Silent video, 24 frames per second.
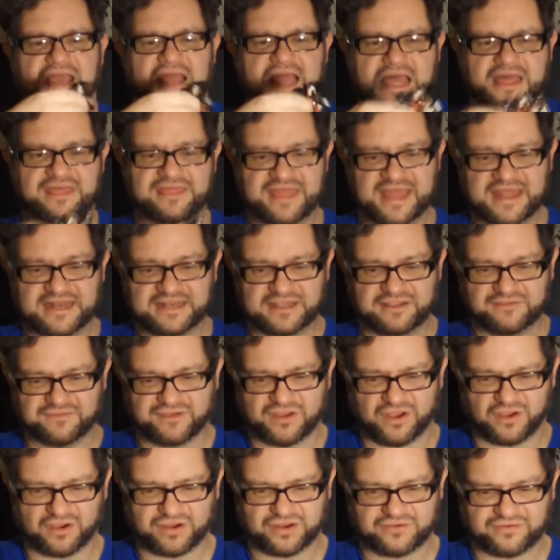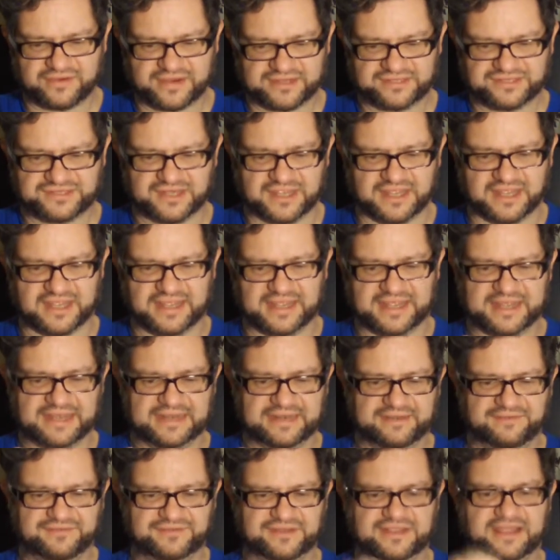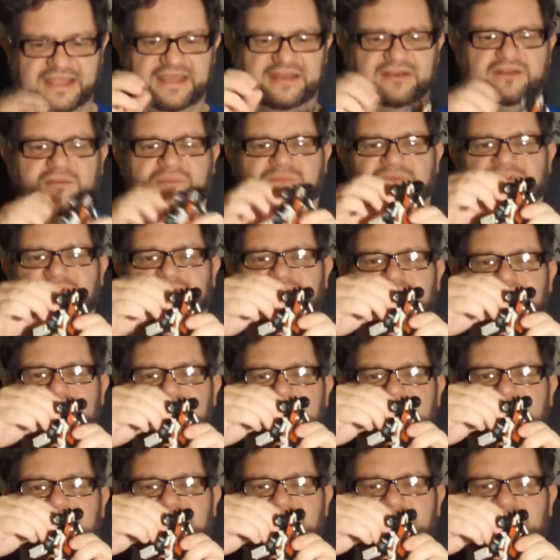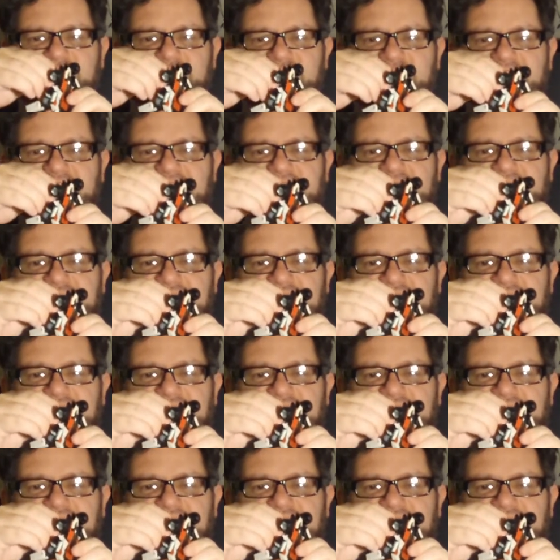And then you've got Crasher, lift her head up so you've got her head